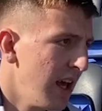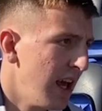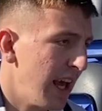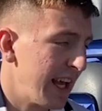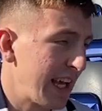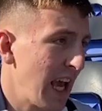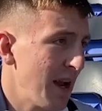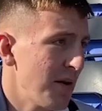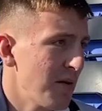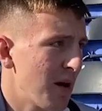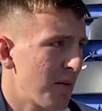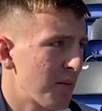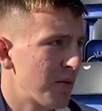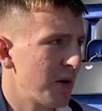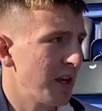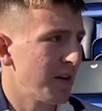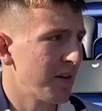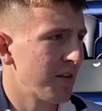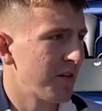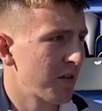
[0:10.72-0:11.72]
It came around
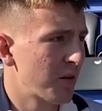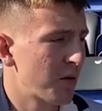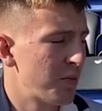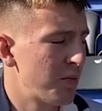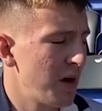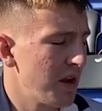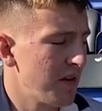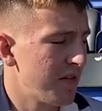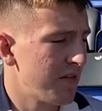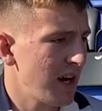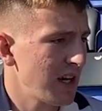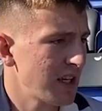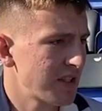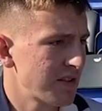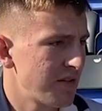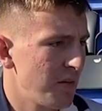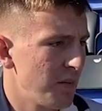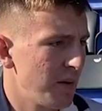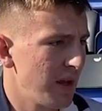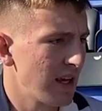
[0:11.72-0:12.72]
pretty
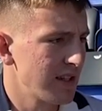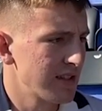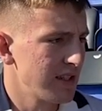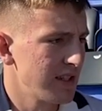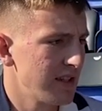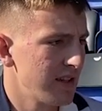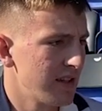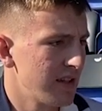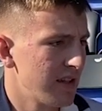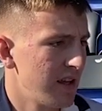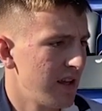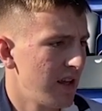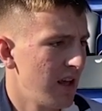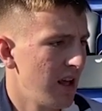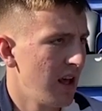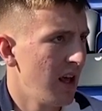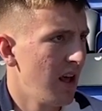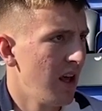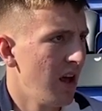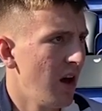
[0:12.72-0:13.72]
fast for me, as in
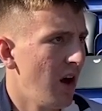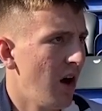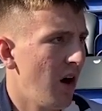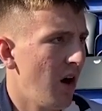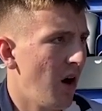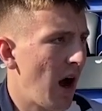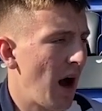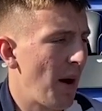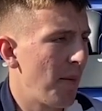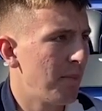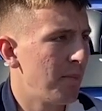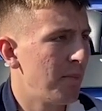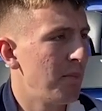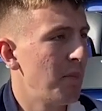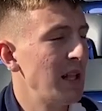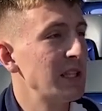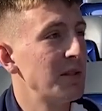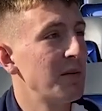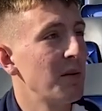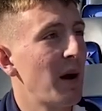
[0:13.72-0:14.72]
I'm
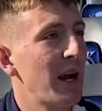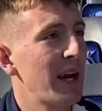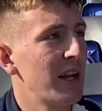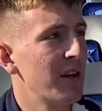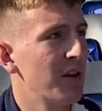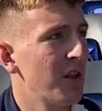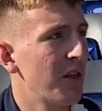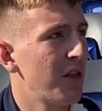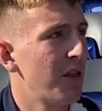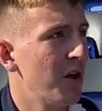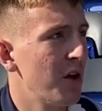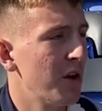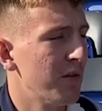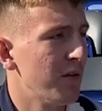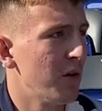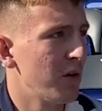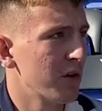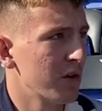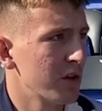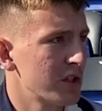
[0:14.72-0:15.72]
meant to be back in on the 3rd of
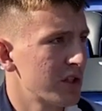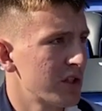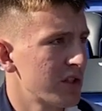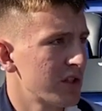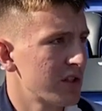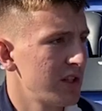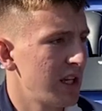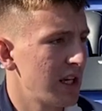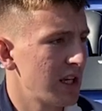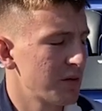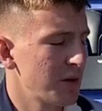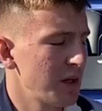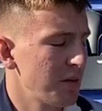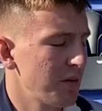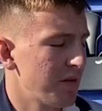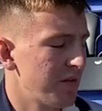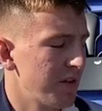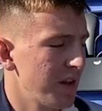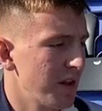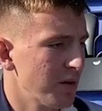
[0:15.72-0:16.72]
August next week
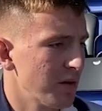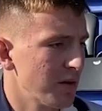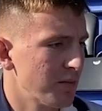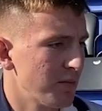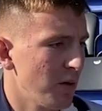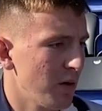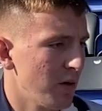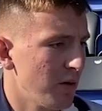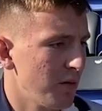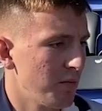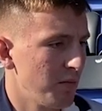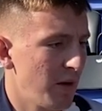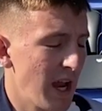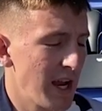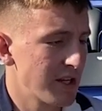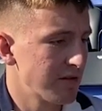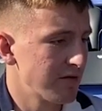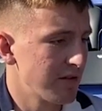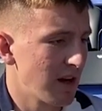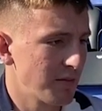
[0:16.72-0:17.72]
with Fleetwood, but my
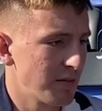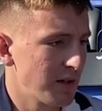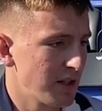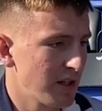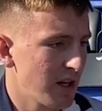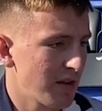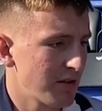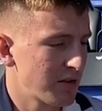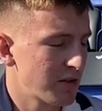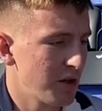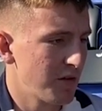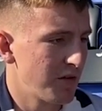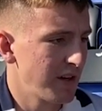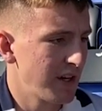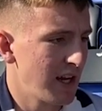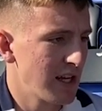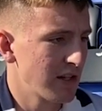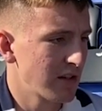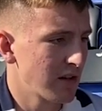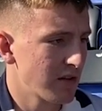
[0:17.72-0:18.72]
agent rang me that 2 or 3
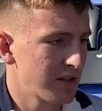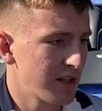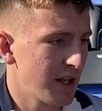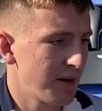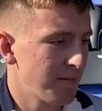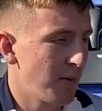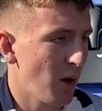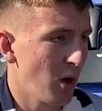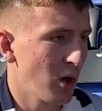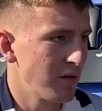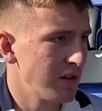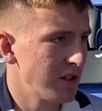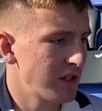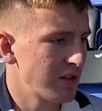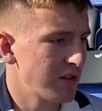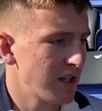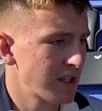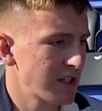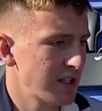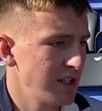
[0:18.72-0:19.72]
days ago and said, Bolton
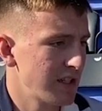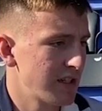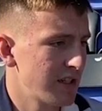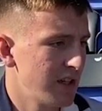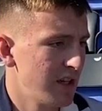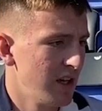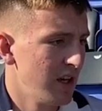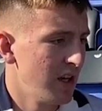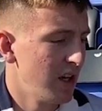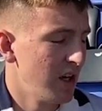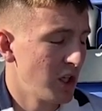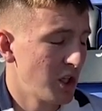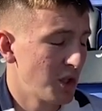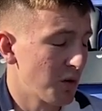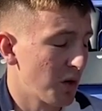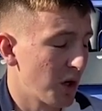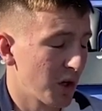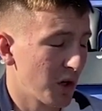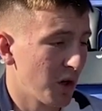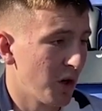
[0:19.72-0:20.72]
interested, do you
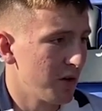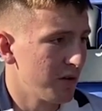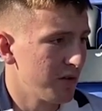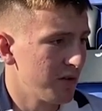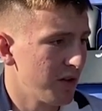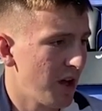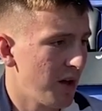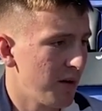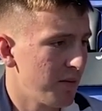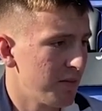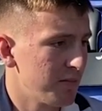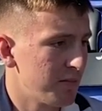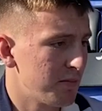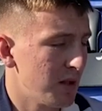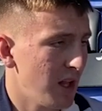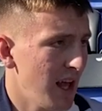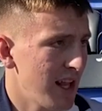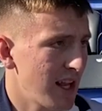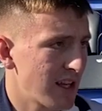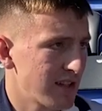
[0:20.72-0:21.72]
want to go and
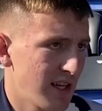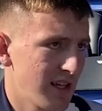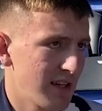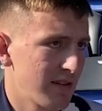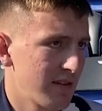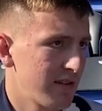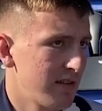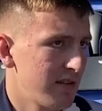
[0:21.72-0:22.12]
play? And I said,